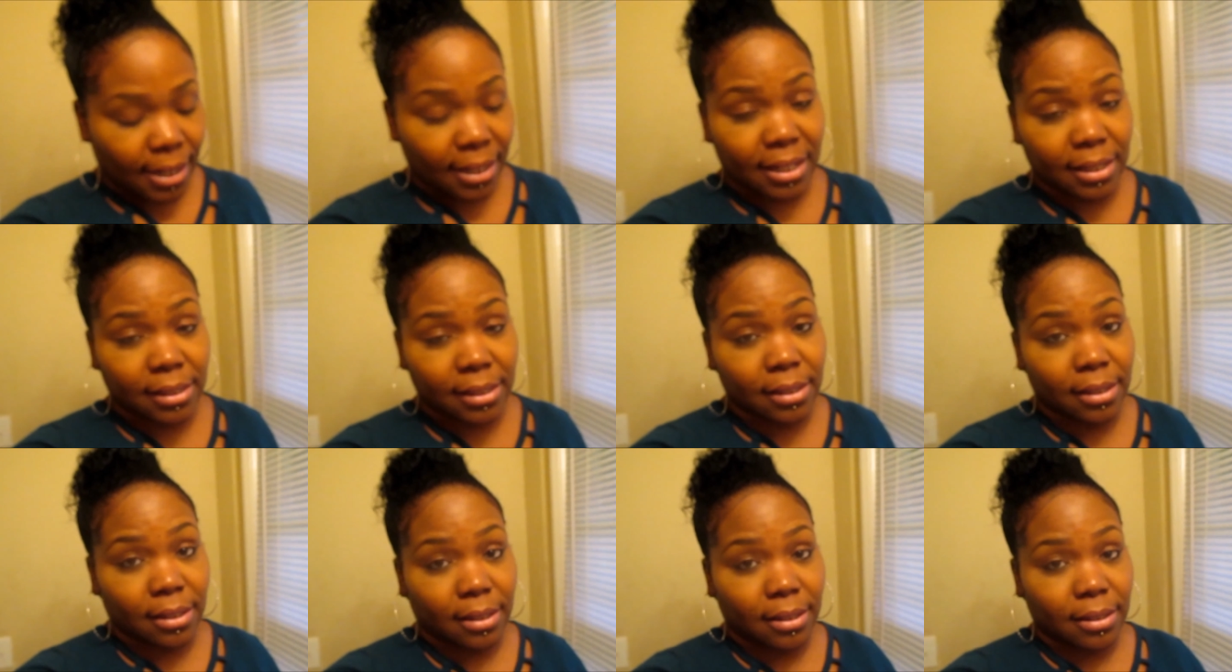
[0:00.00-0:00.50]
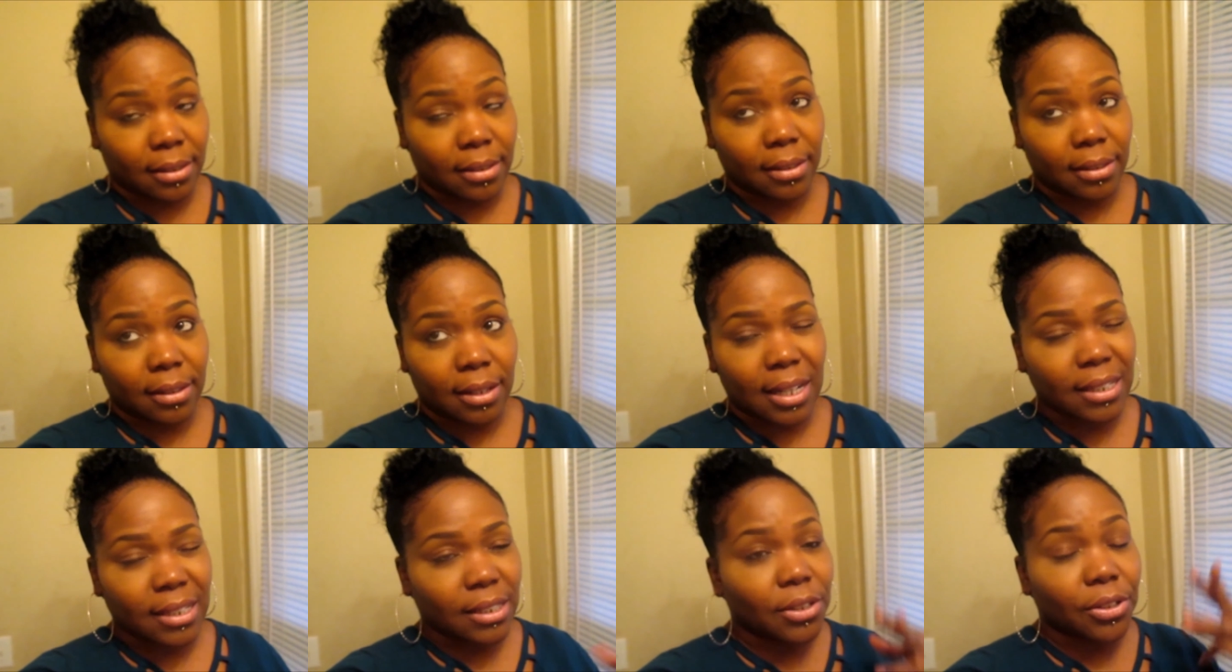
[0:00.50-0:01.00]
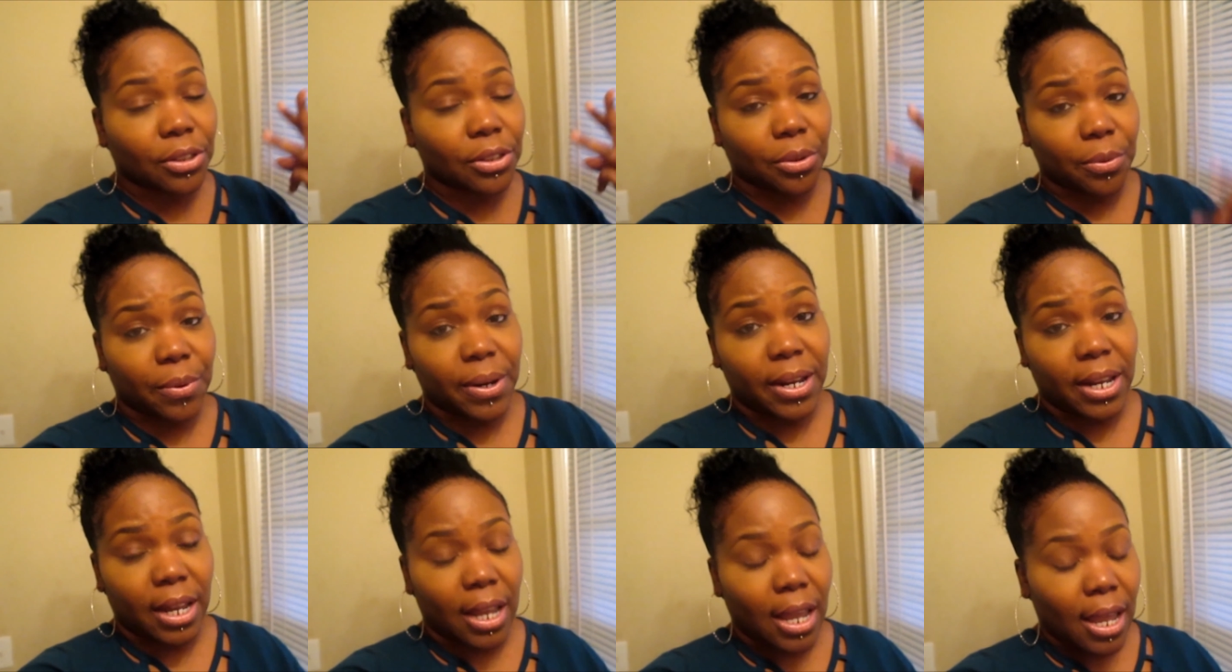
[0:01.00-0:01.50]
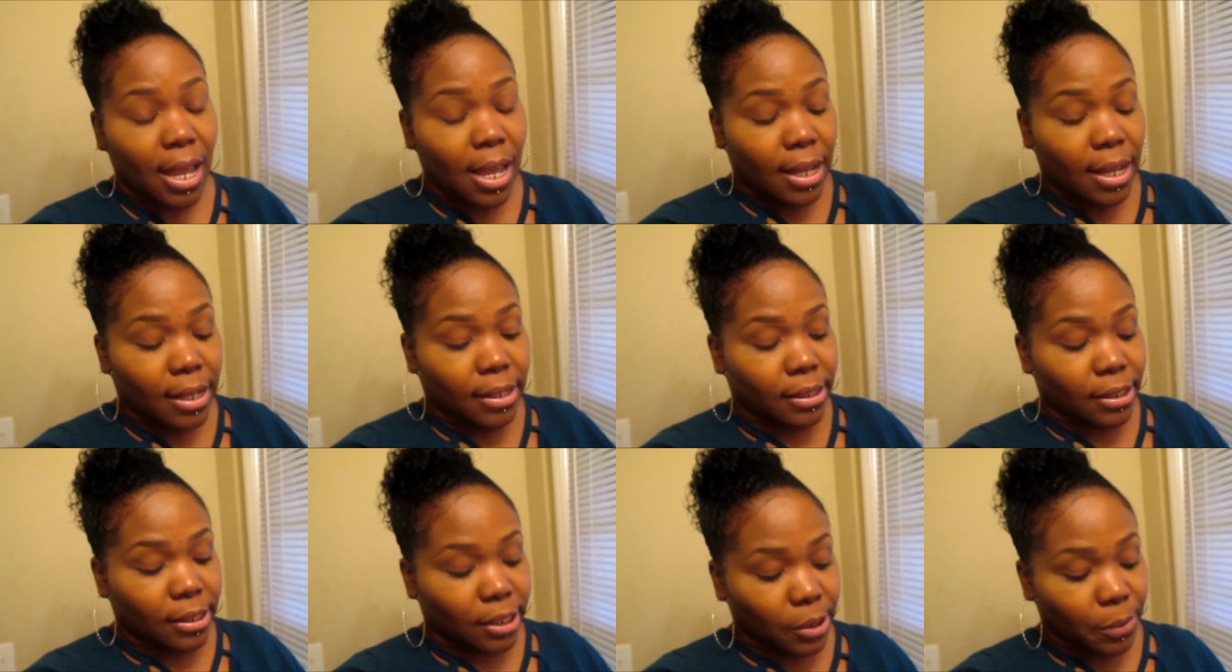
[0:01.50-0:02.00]
and I took a I took three.
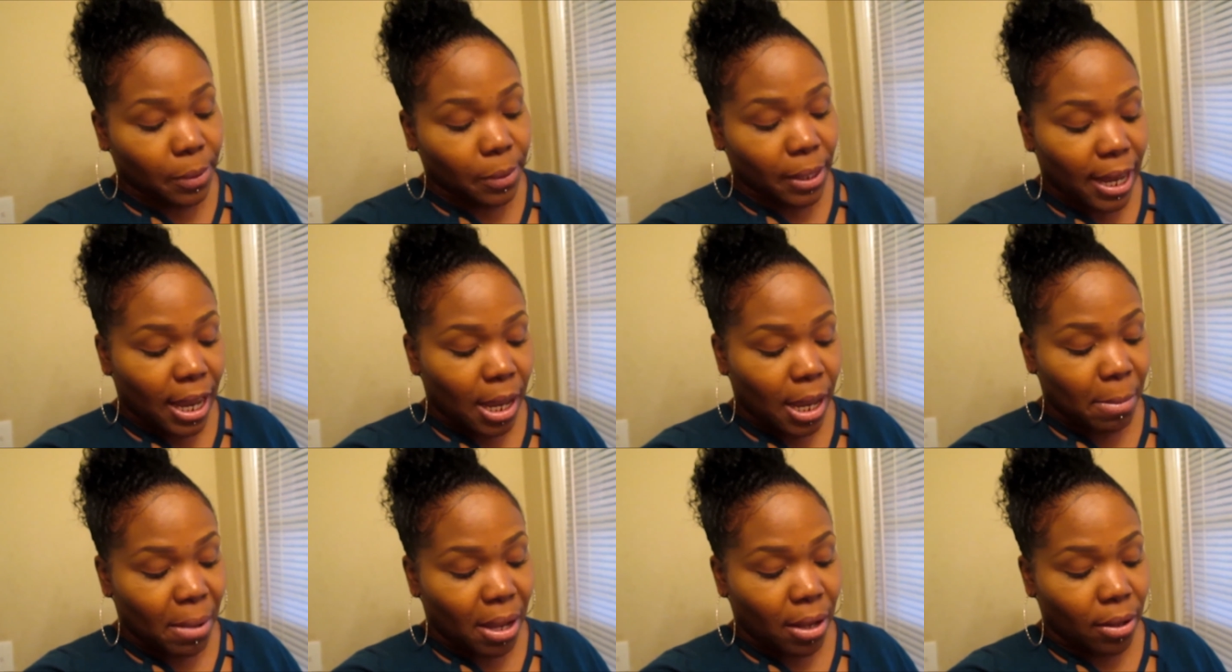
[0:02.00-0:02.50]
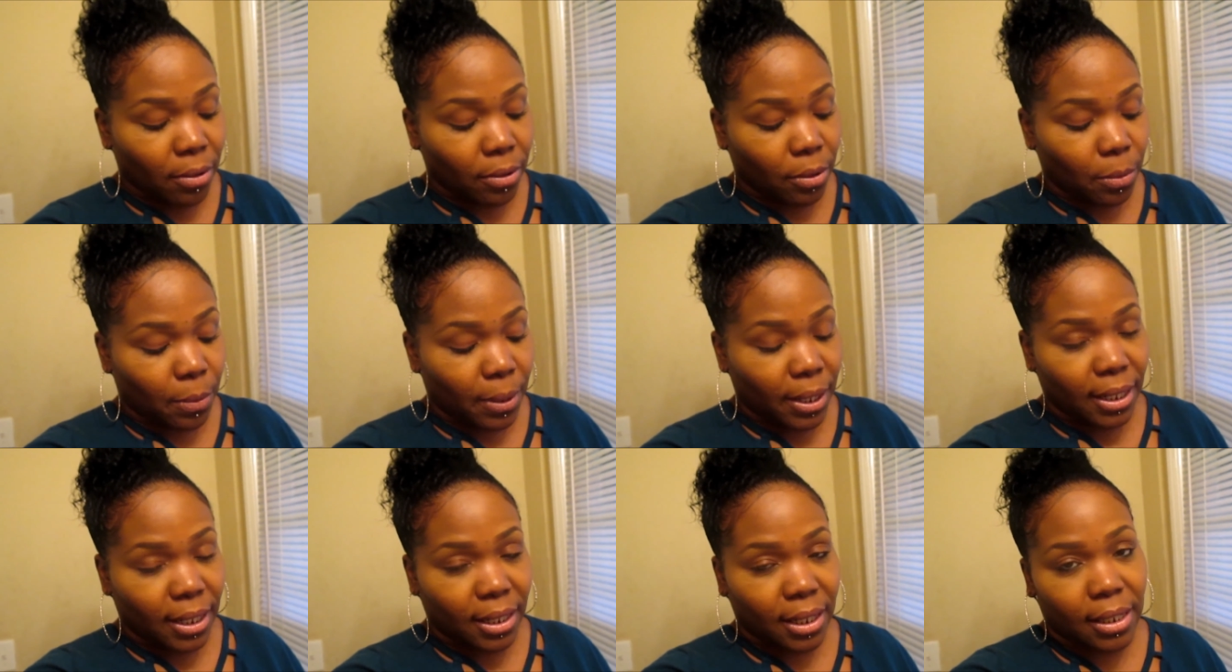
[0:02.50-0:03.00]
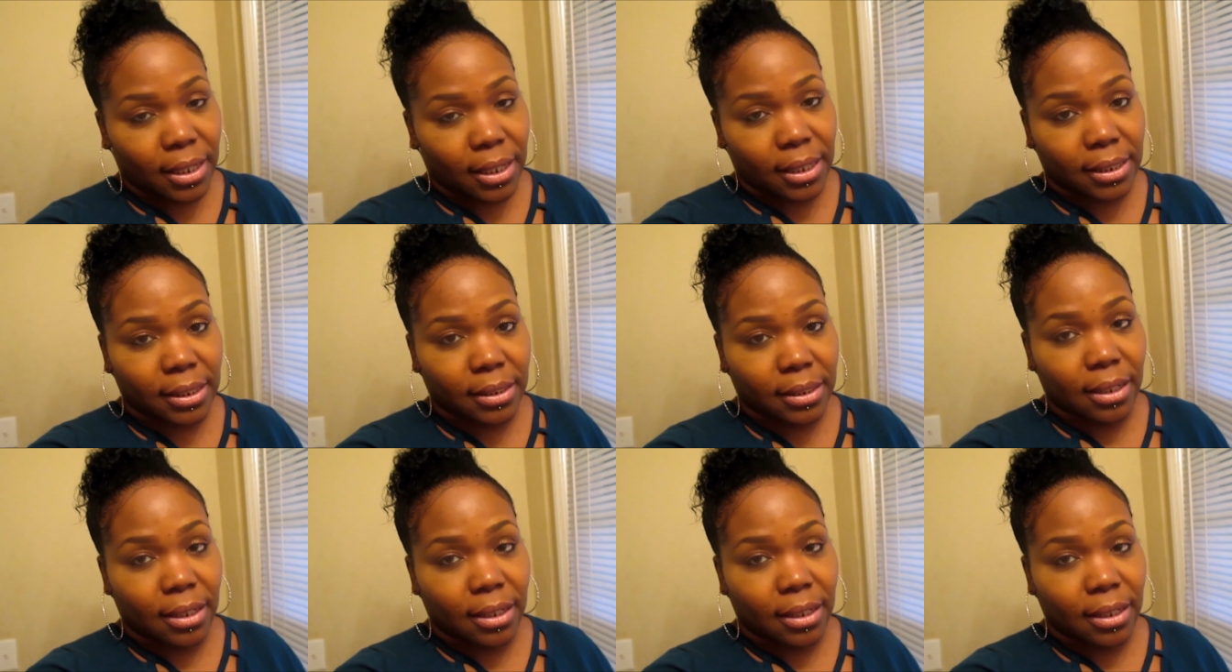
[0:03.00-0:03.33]
This one came out the way it is,